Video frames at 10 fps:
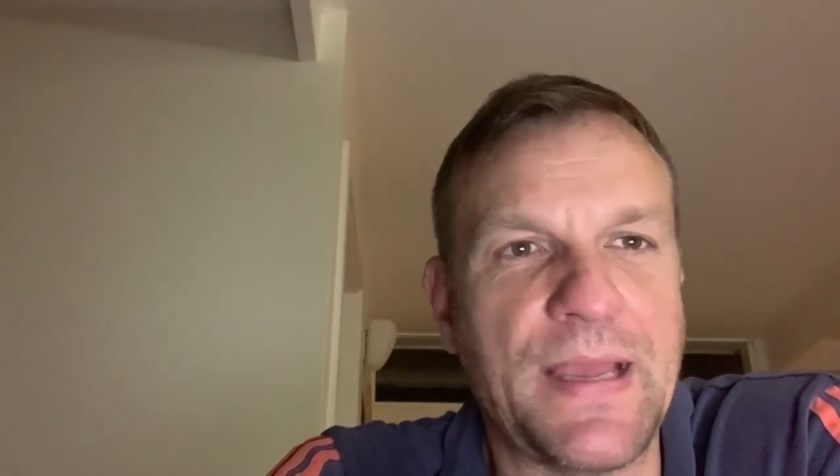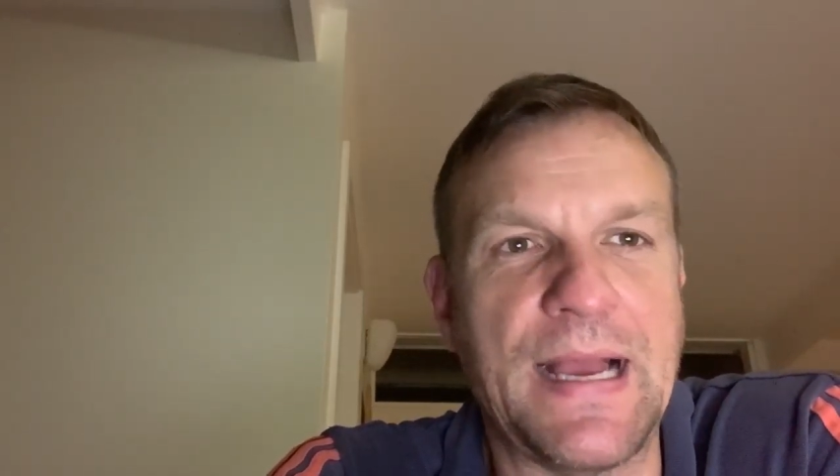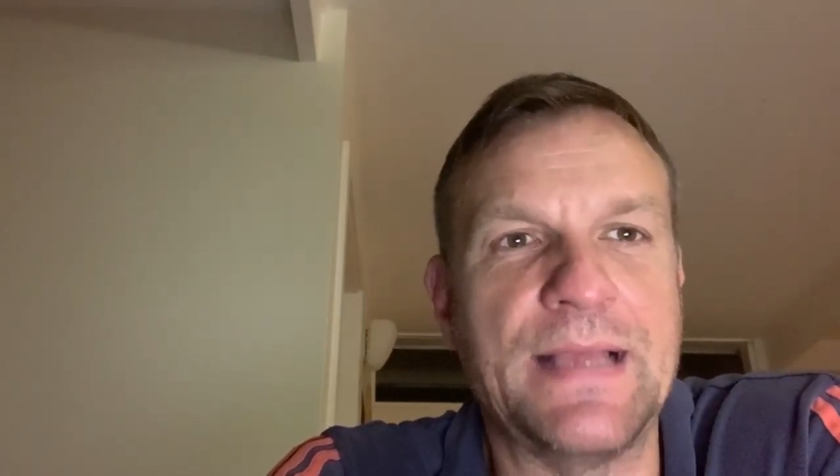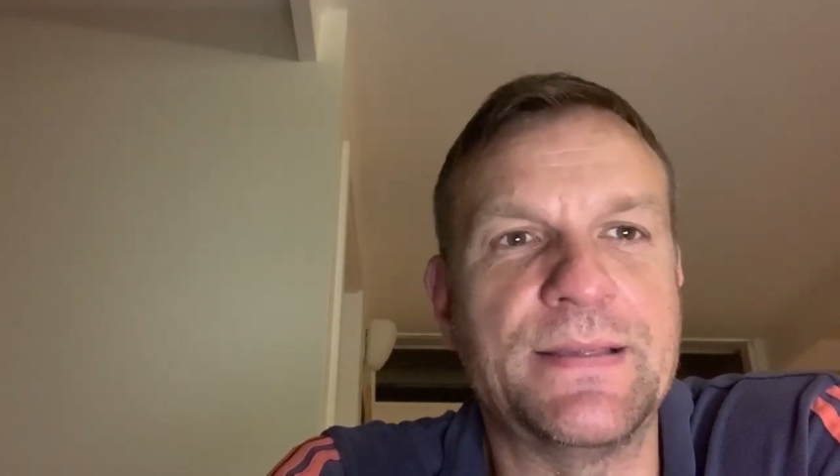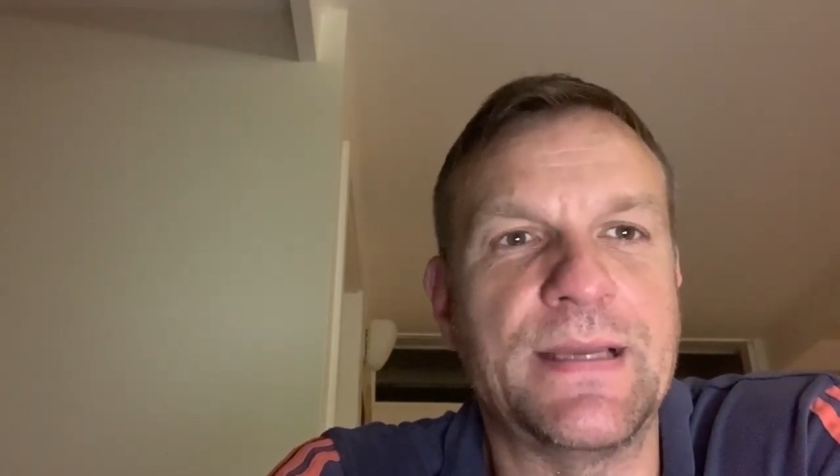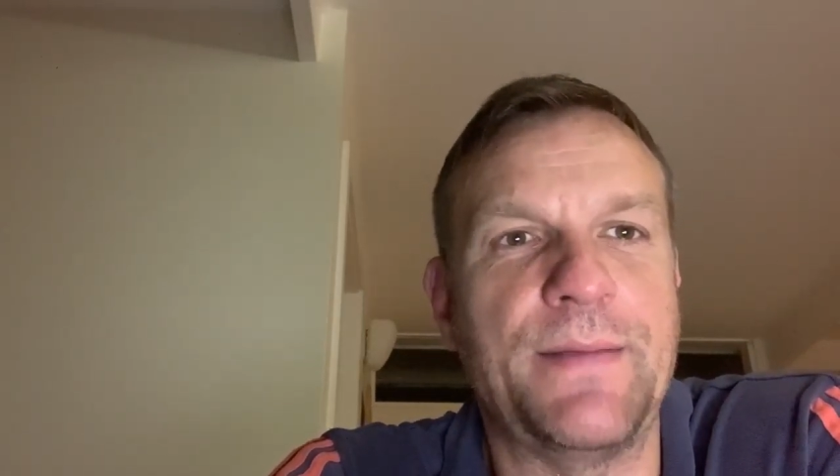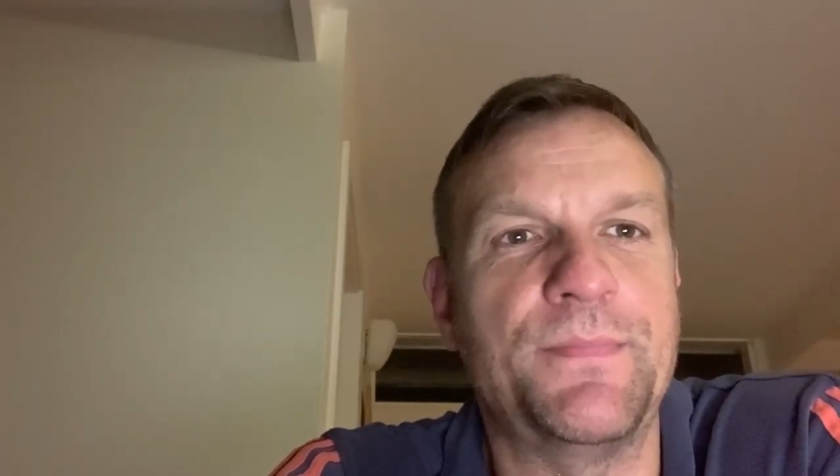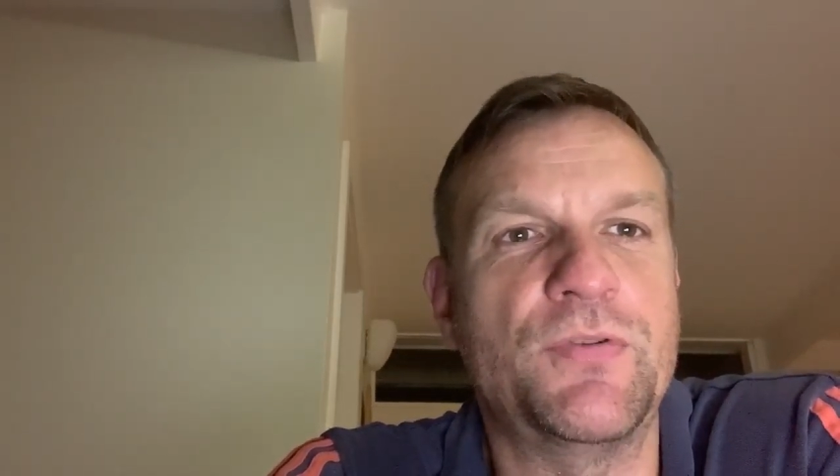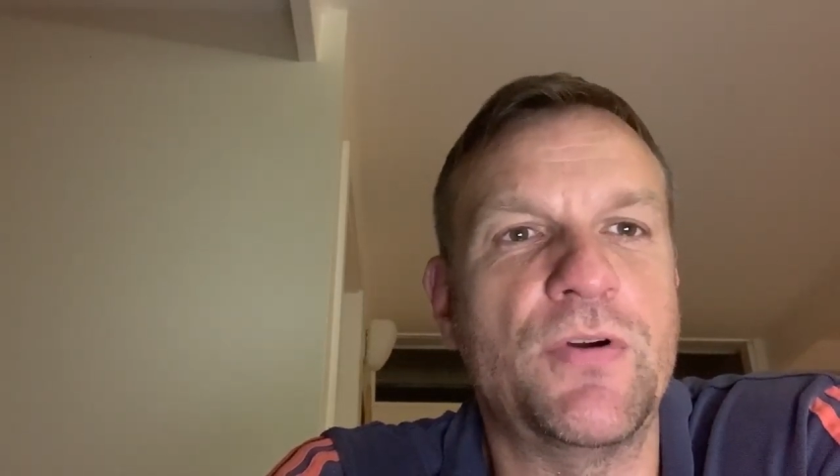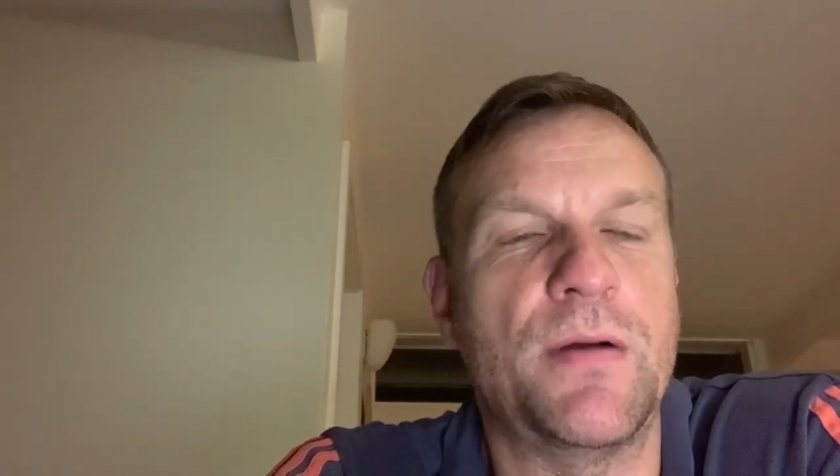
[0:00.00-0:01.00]

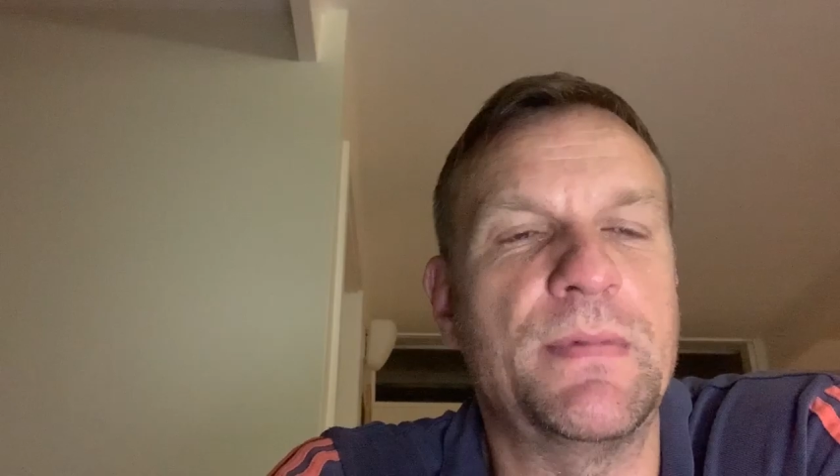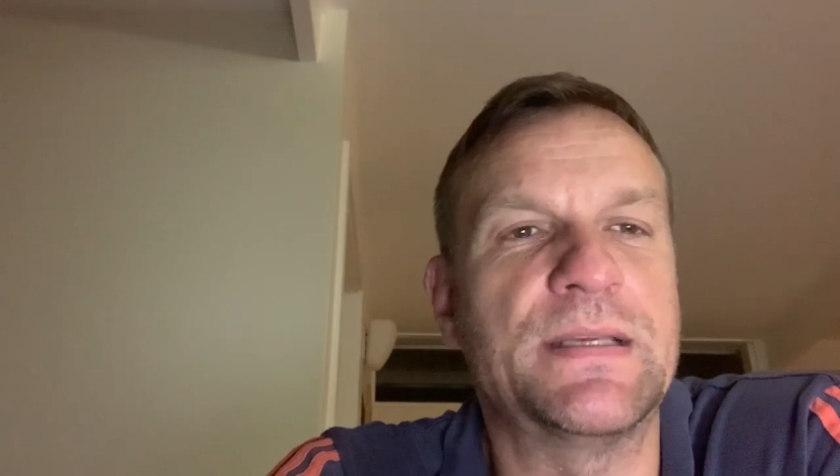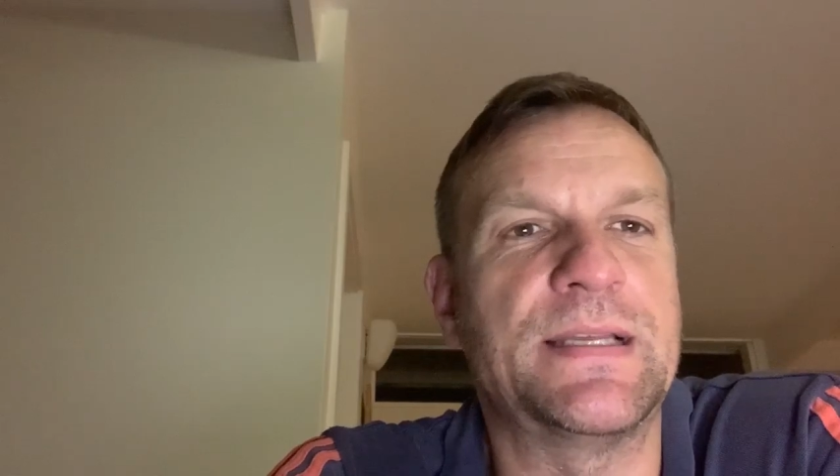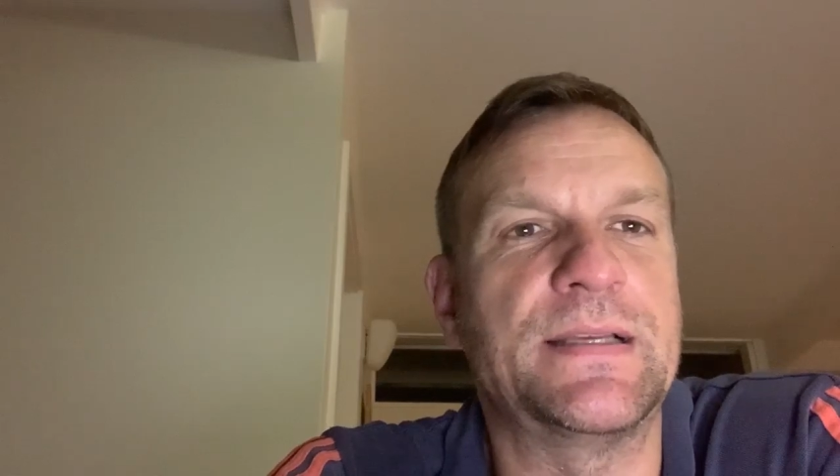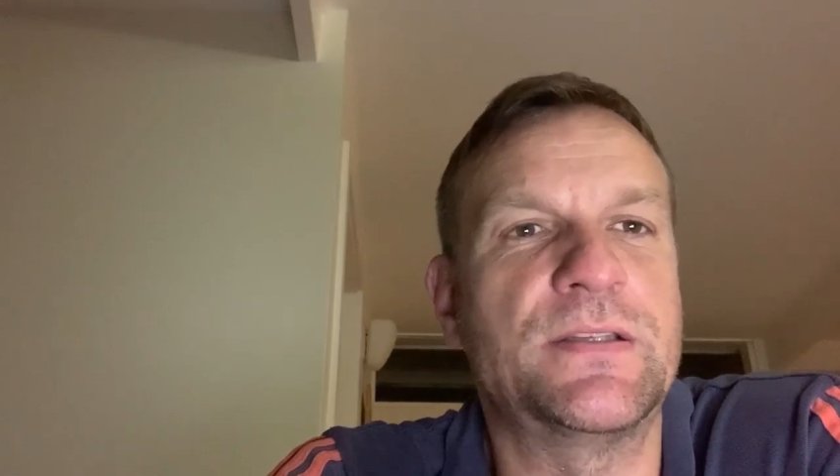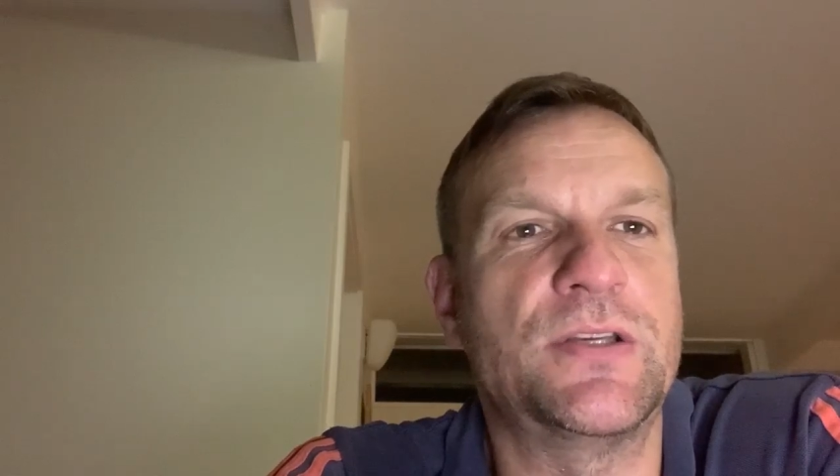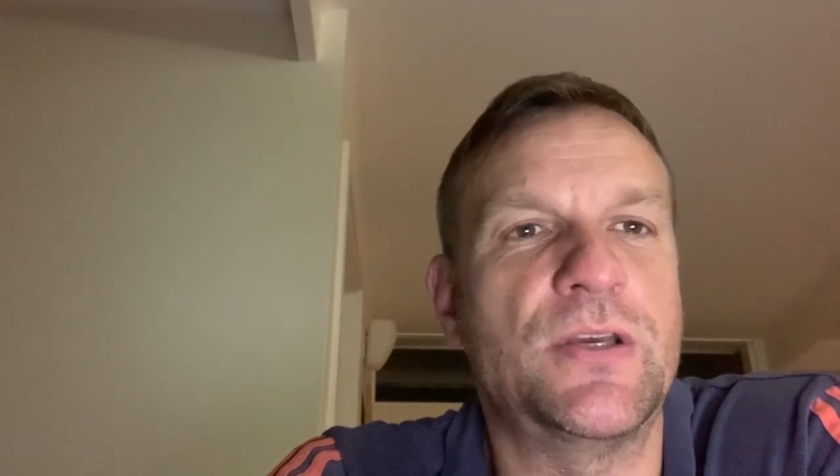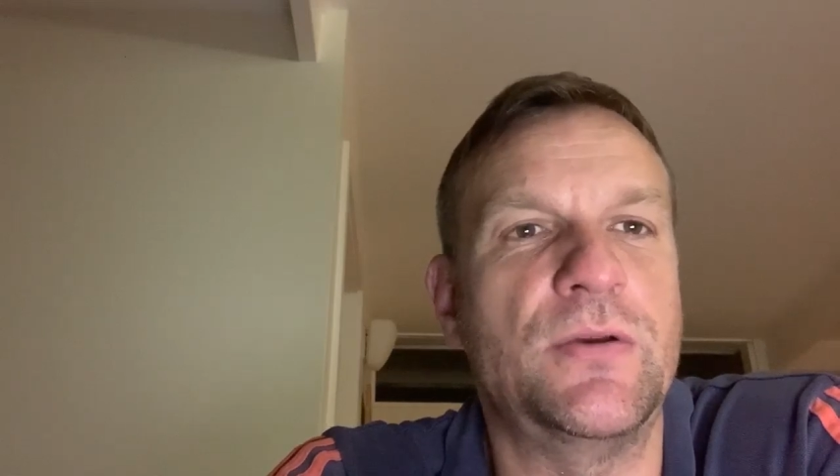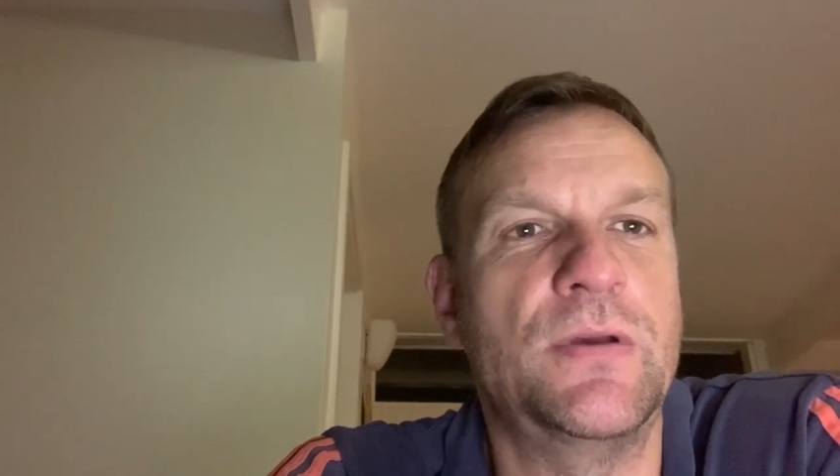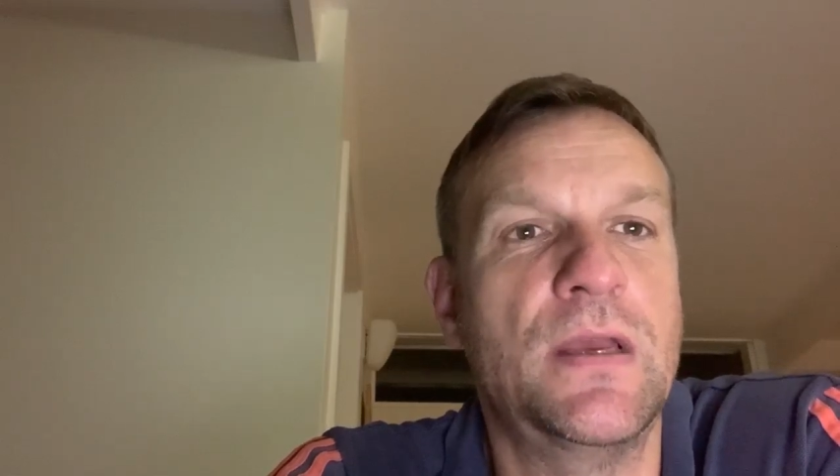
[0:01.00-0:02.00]
and grew up listening
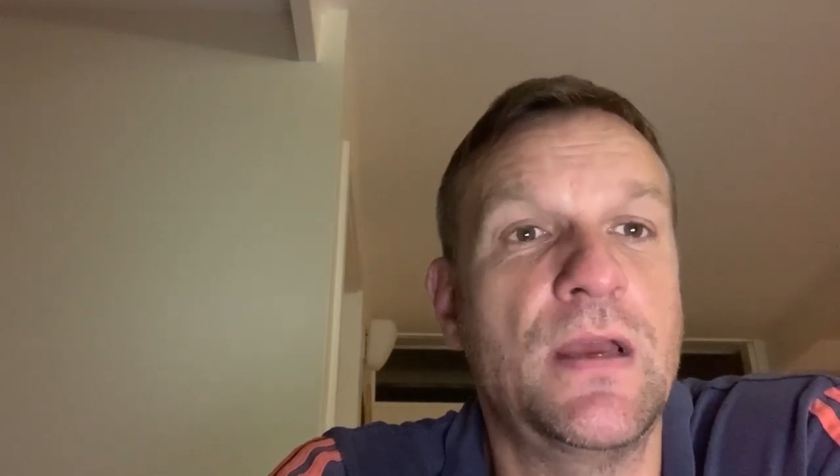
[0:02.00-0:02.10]
to